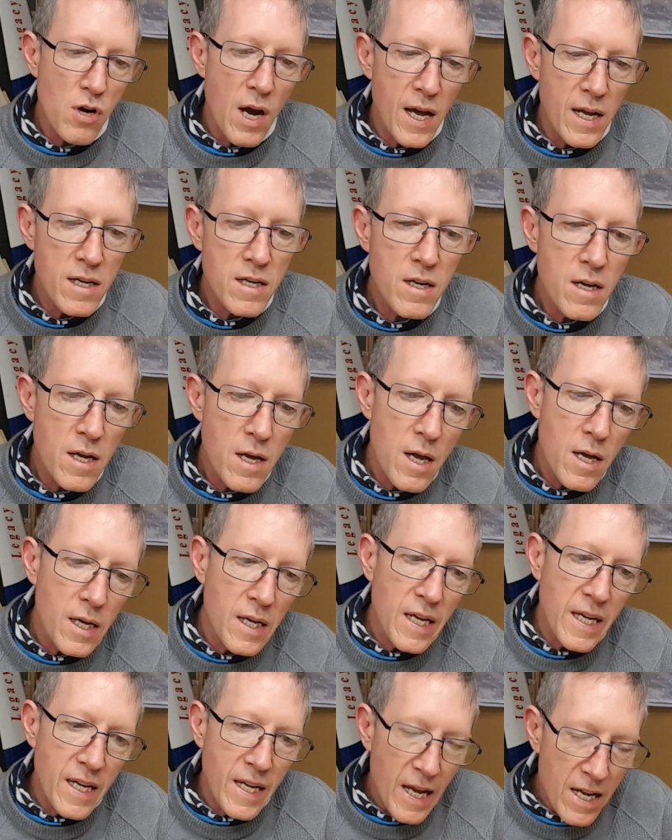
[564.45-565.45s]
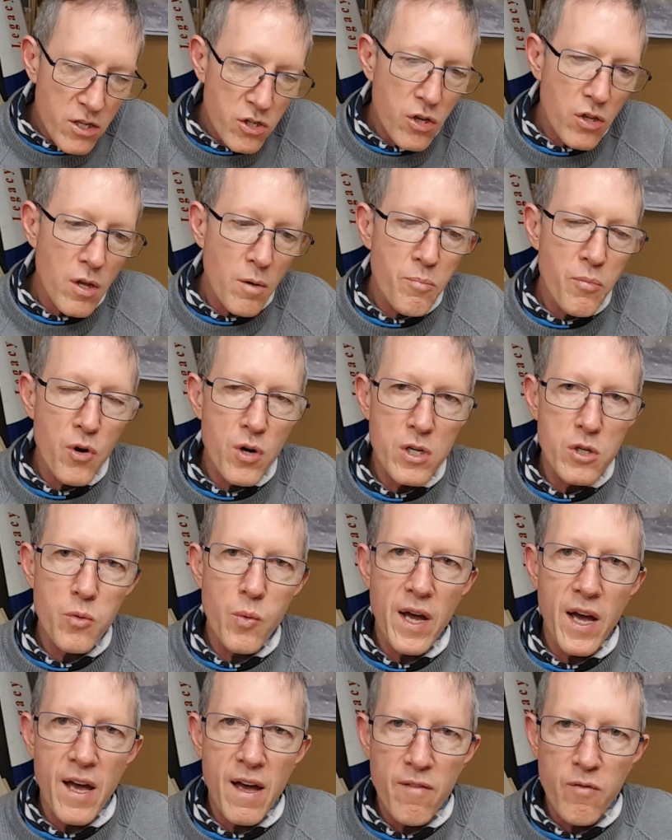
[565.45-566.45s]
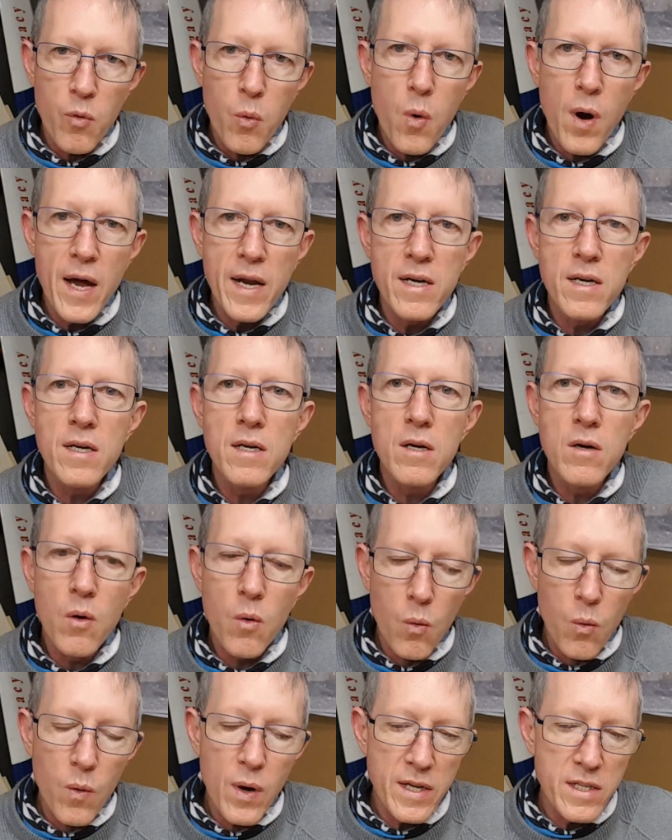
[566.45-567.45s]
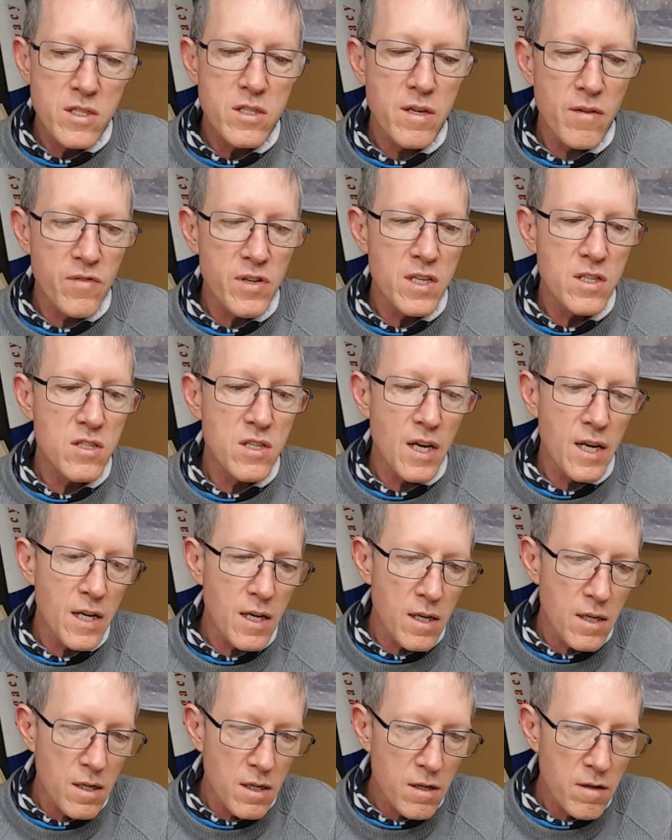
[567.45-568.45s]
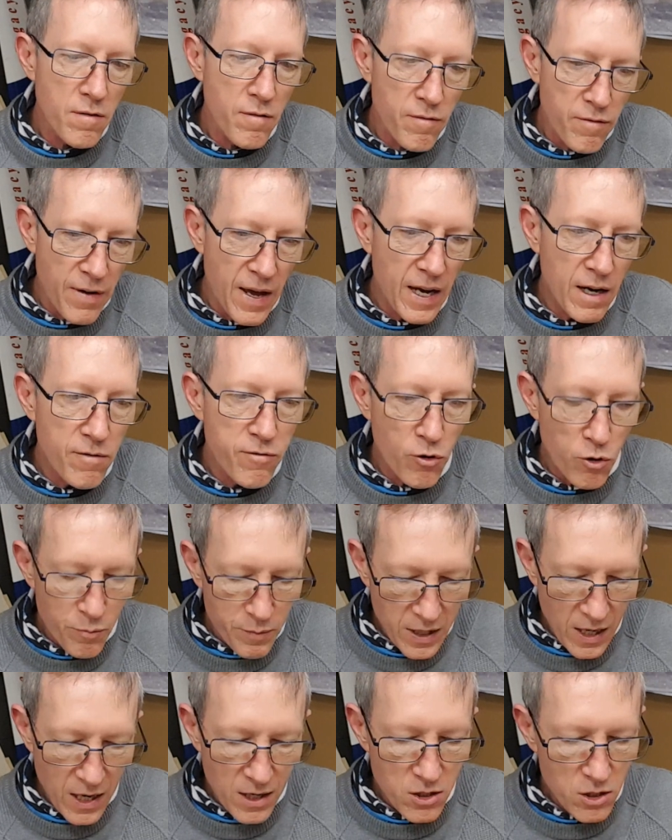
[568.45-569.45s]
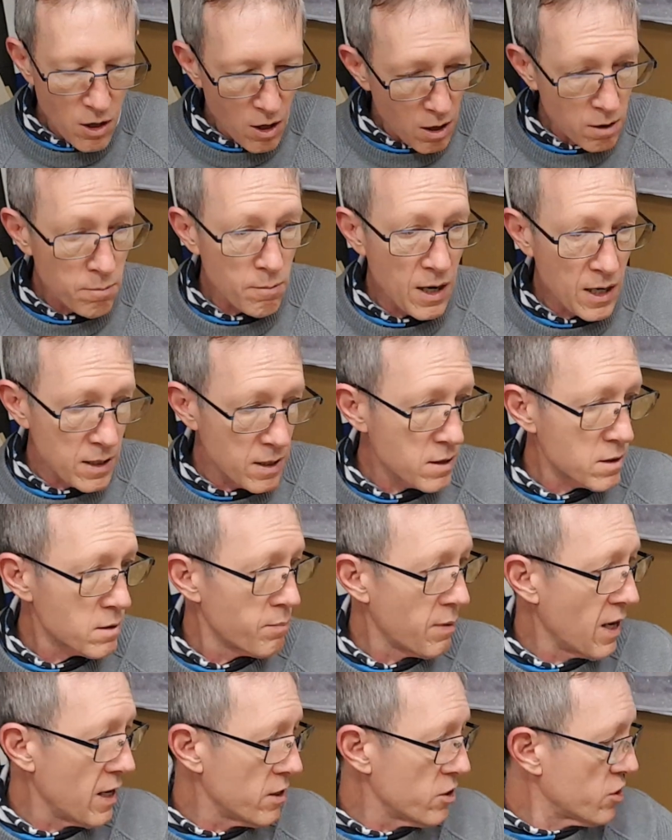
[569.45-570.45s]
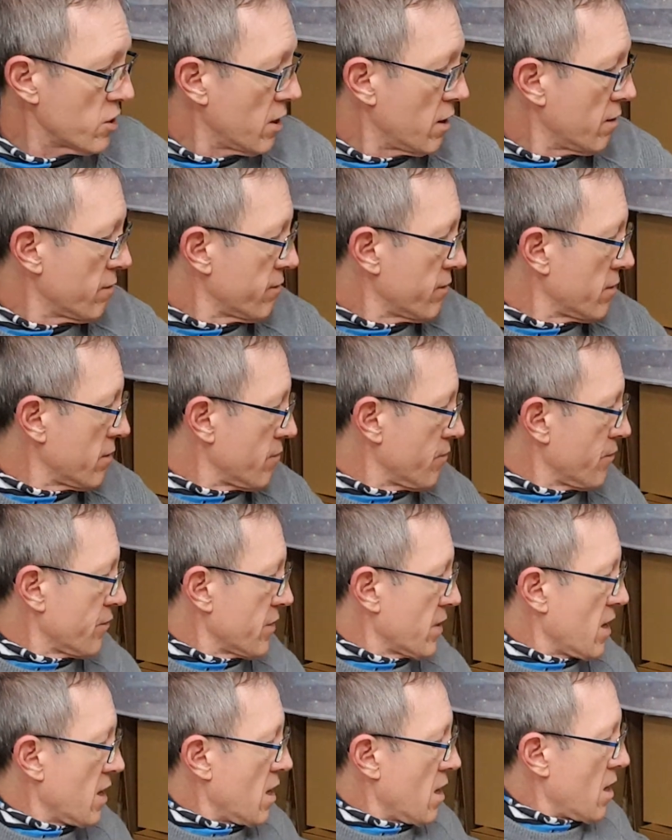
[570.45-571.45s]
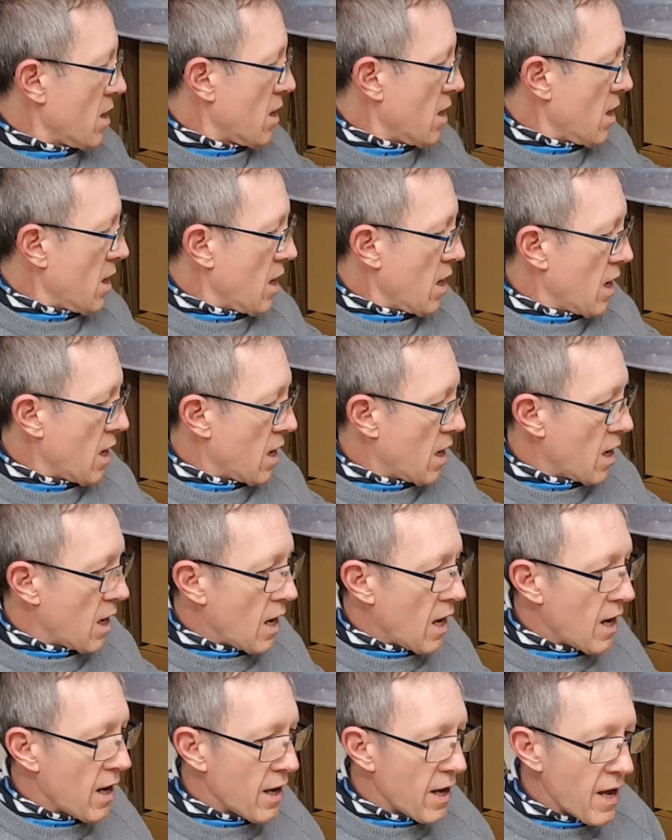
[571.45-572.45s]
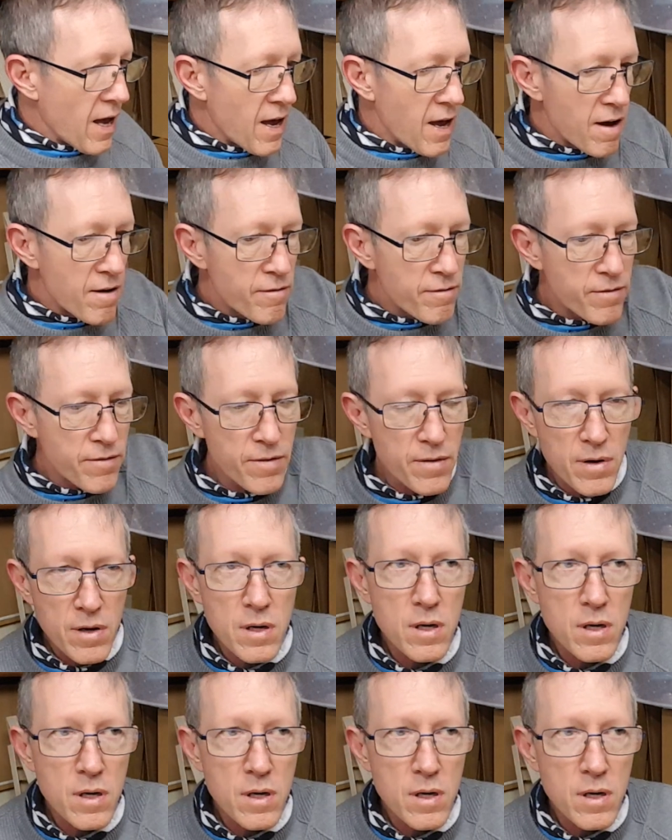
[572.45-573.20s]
and get to the point where I have one 1/72 Vac Form kit on my display shelf. I have